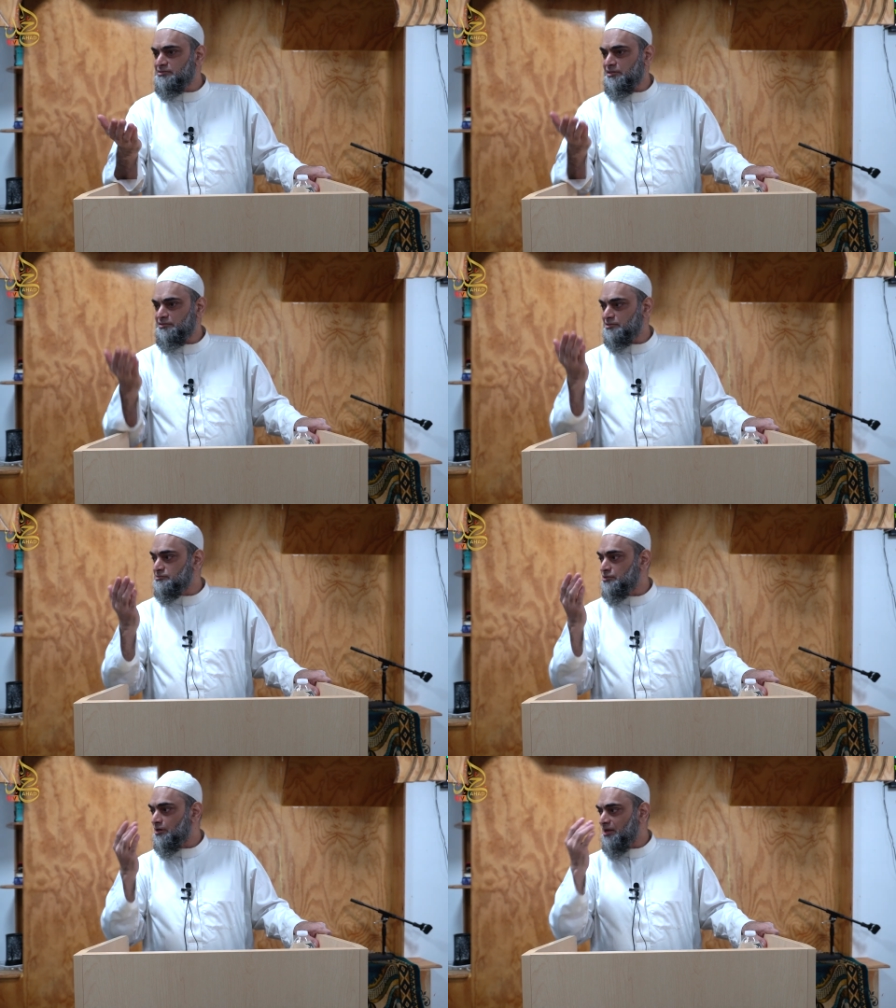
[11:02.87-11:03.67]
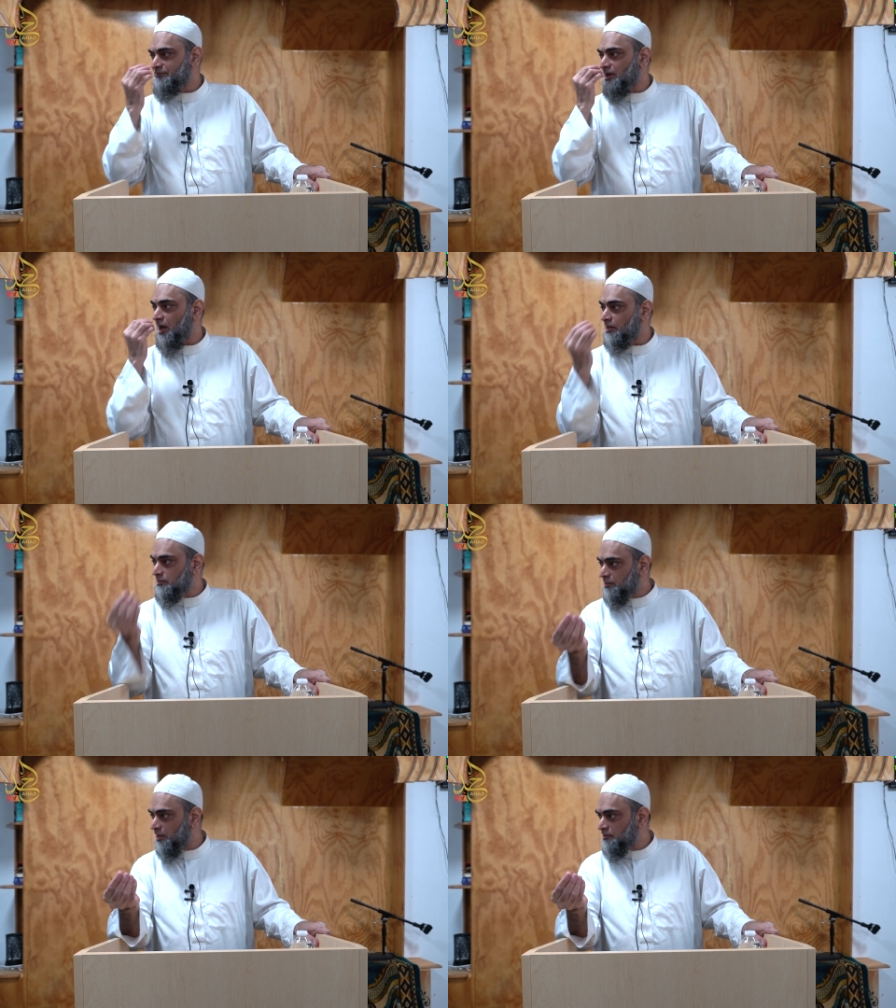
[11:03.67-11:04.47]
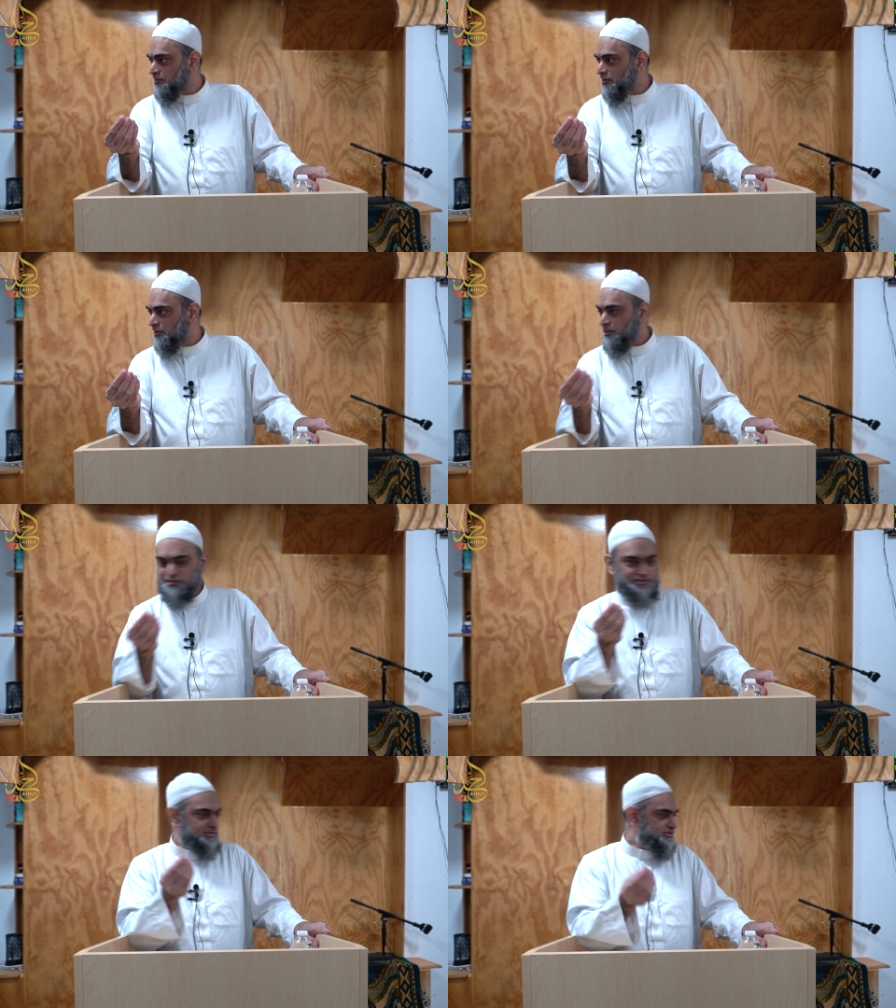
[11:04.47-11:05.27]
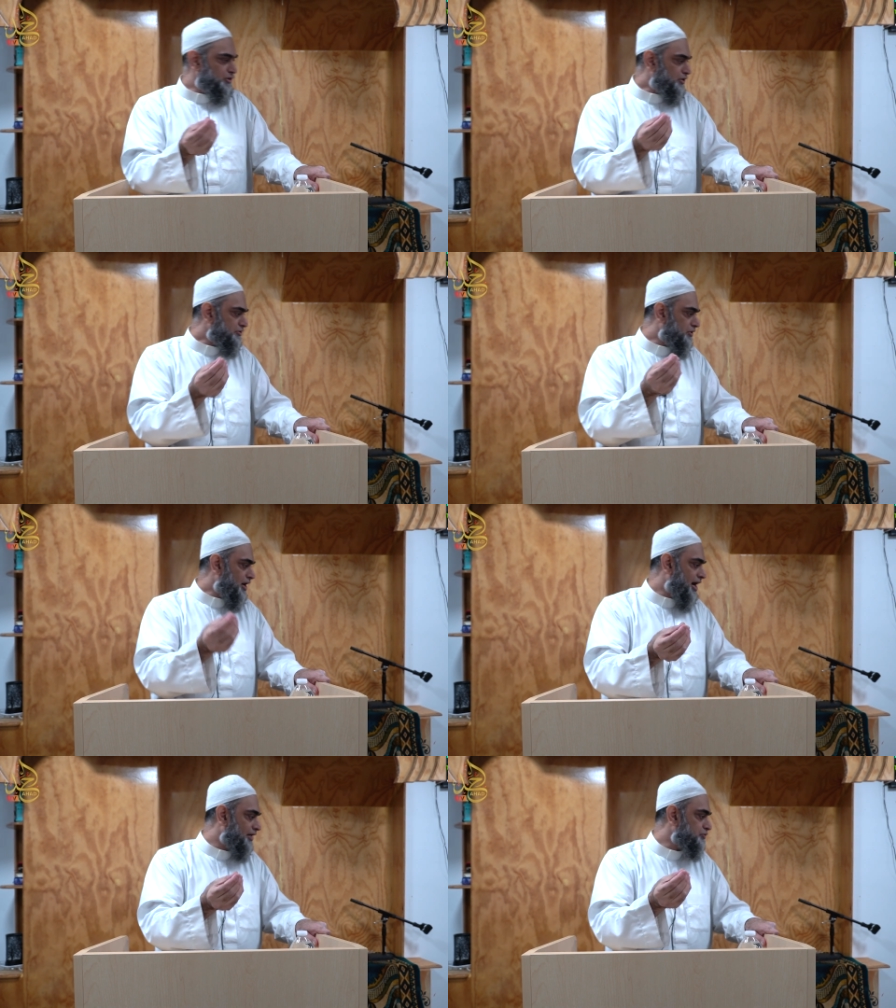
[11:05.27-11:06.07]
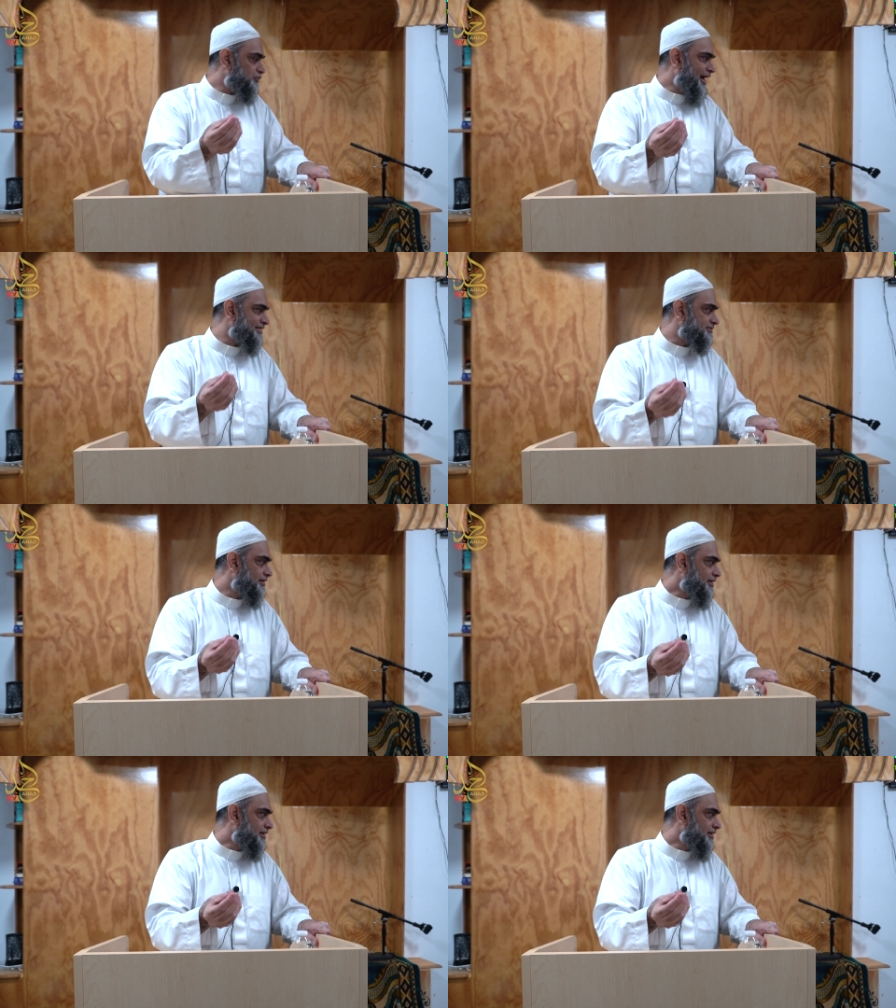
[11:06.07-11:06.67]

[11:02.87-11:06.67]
He does not have an etiquette. He does not know how to ask.